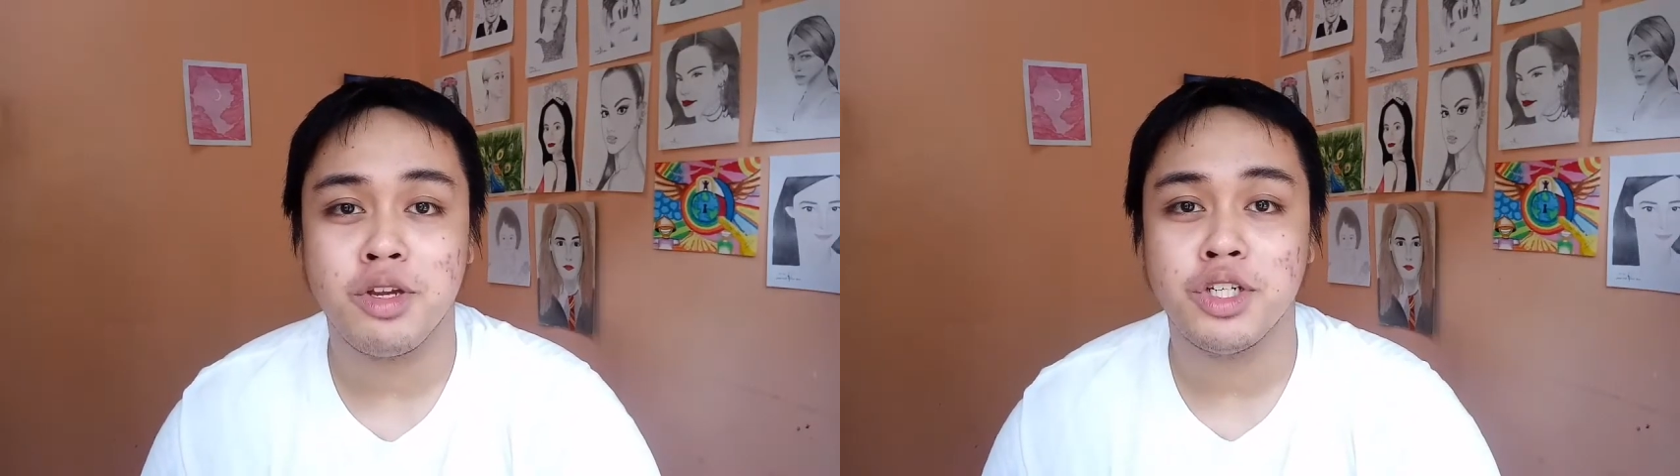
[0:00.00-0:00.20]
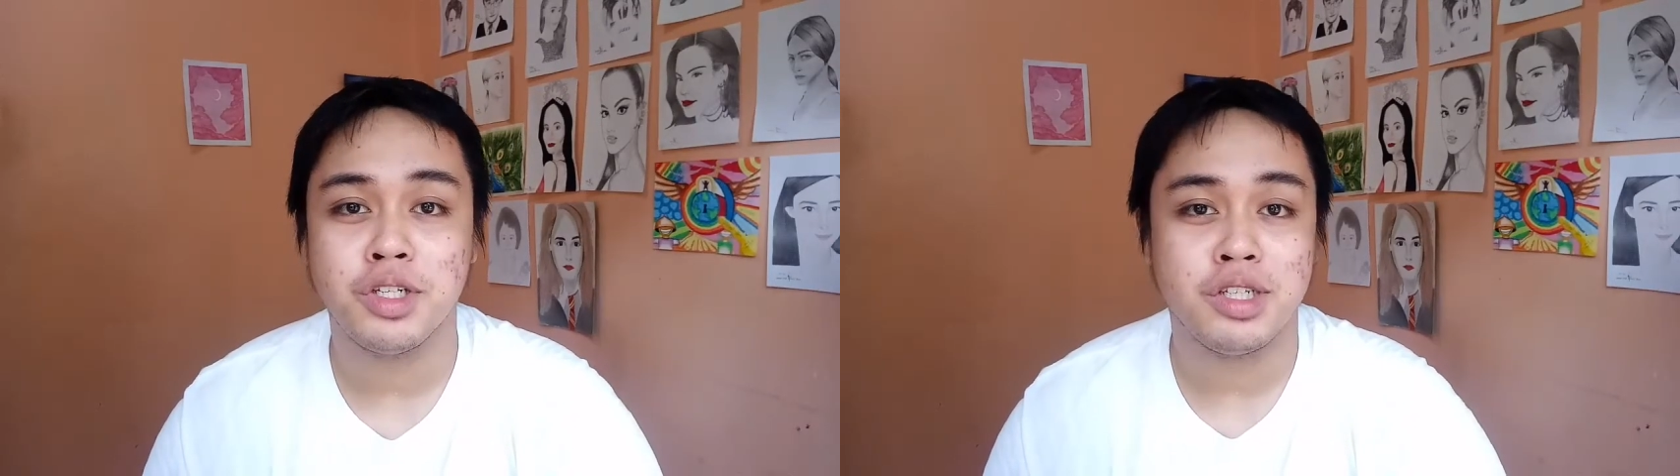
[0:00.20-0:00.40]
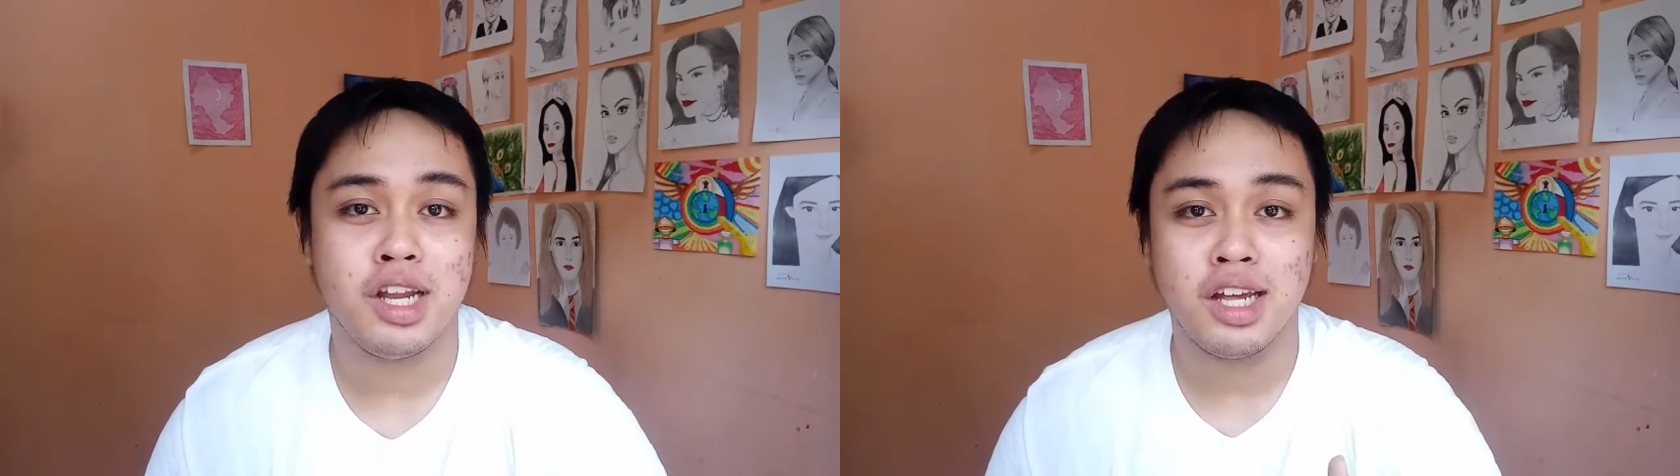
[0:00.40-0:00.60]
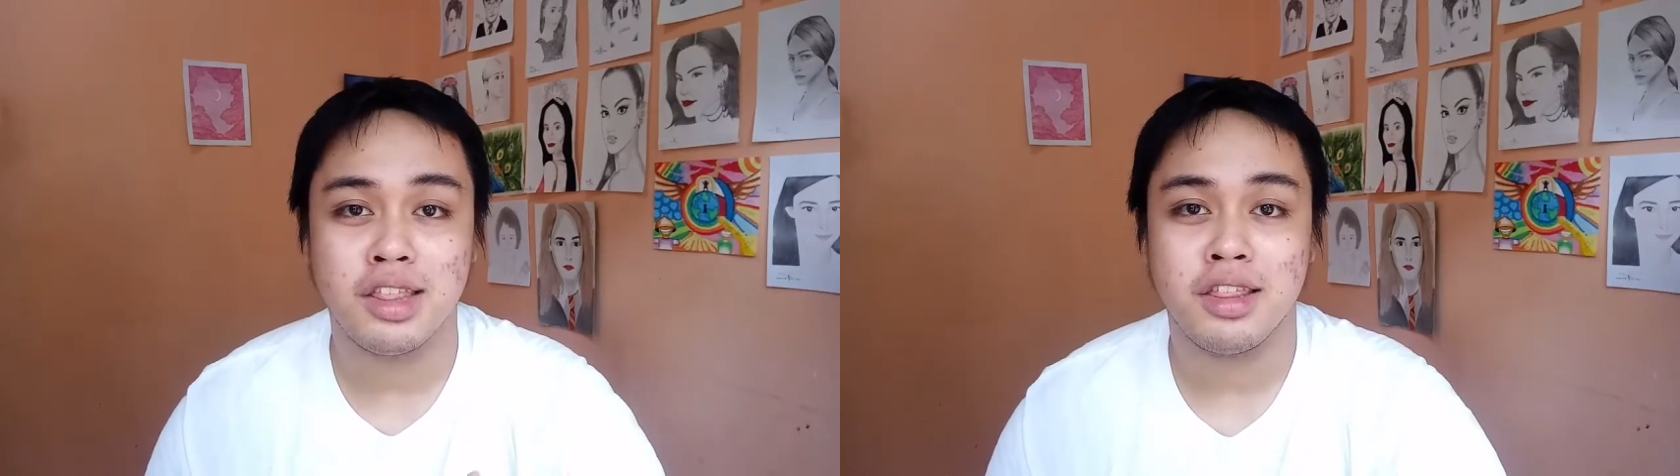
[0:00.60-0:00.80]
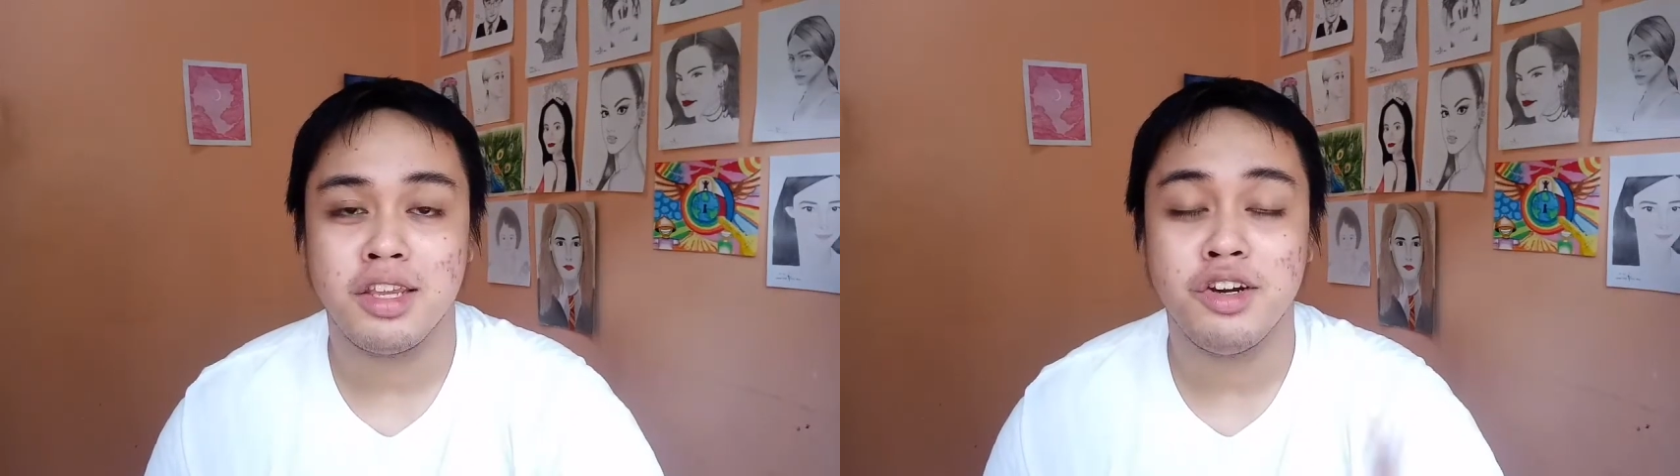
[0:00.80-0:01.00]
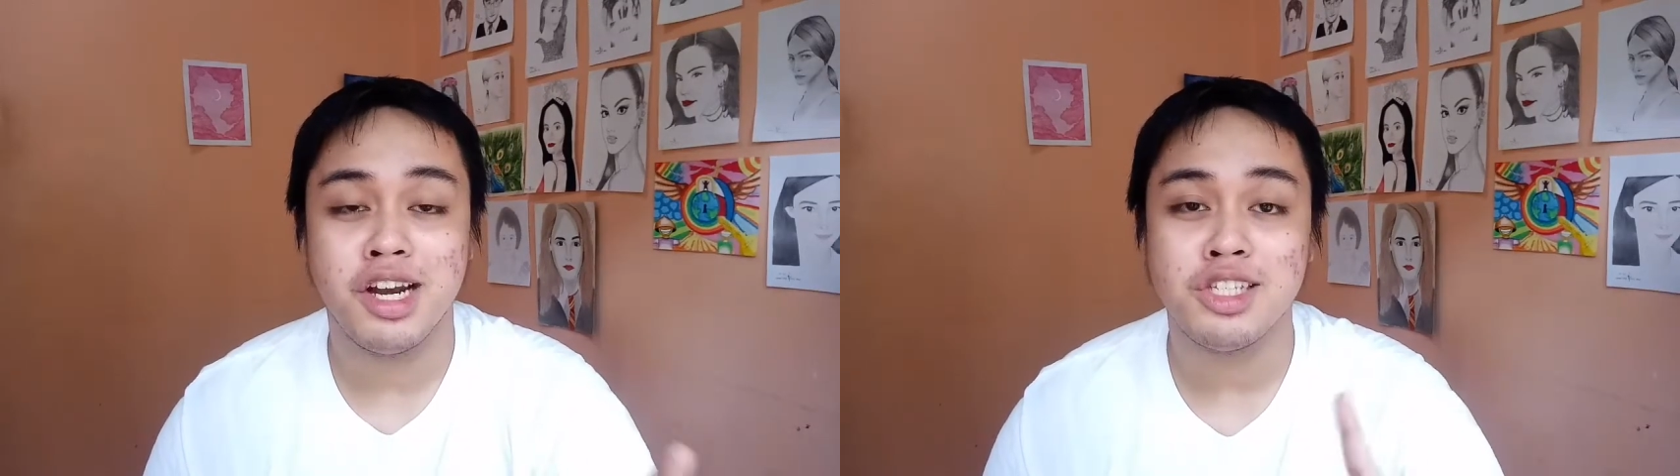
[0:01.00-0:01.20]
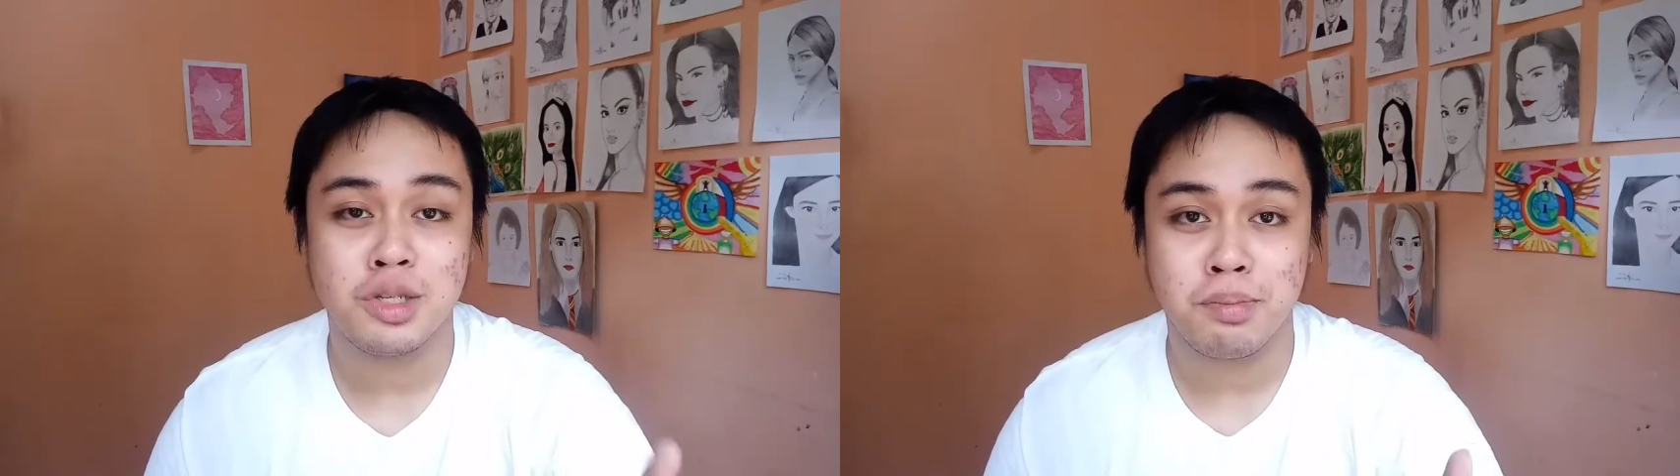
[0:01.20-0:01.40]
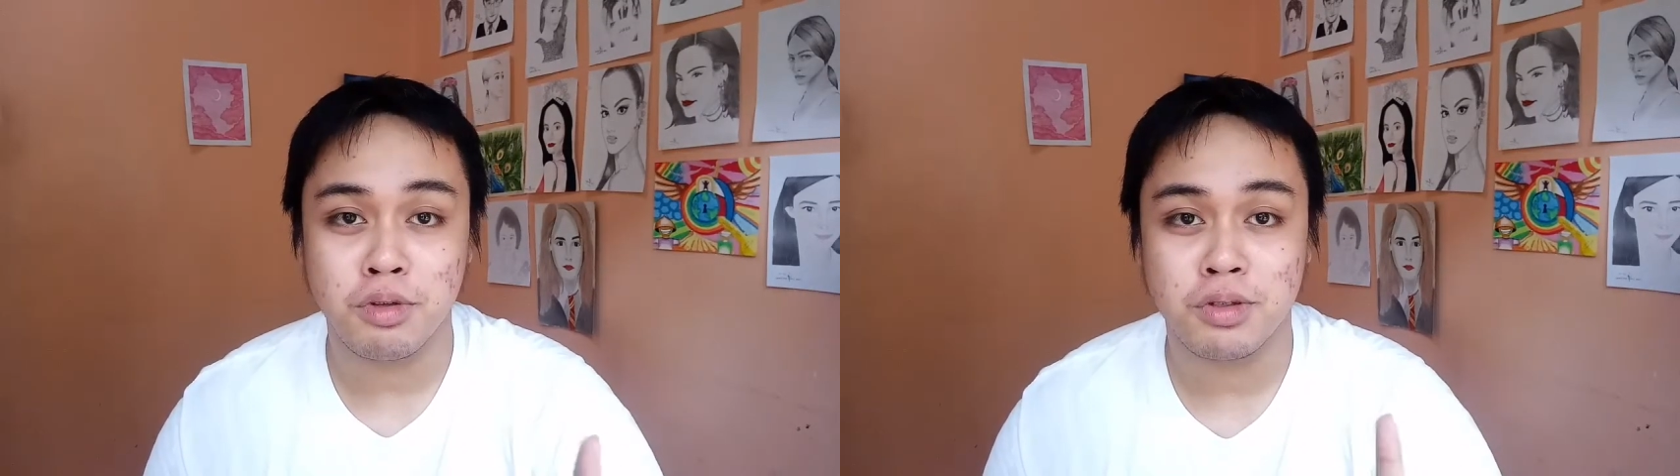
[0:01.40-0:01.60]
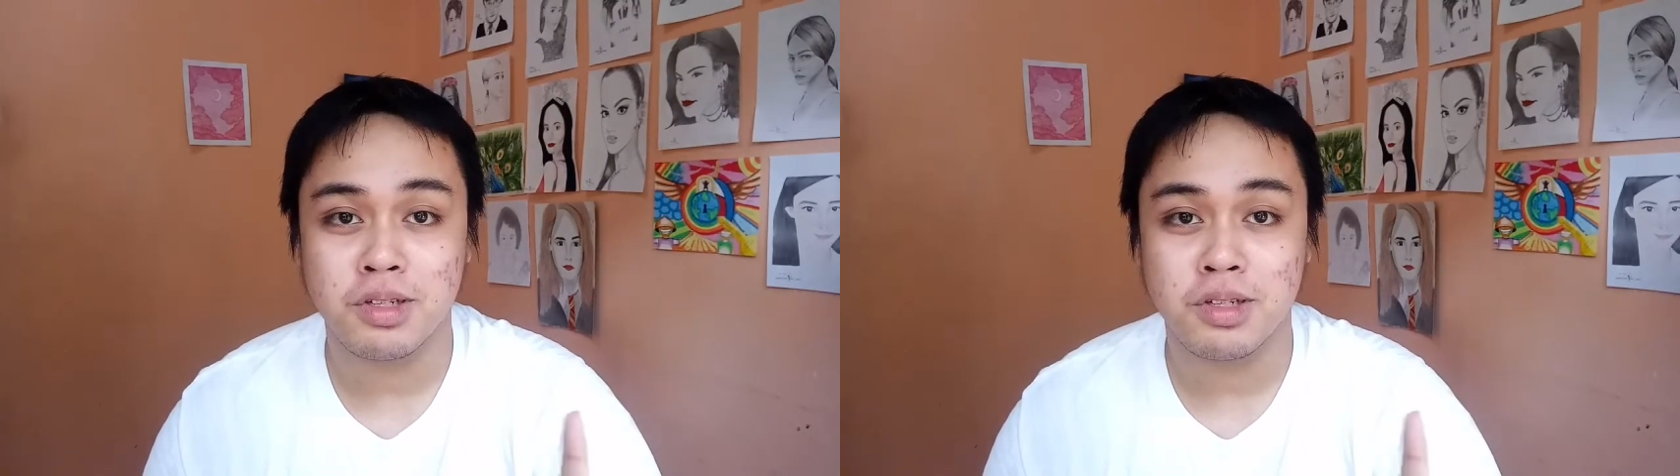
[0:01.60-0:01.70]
you're not supposed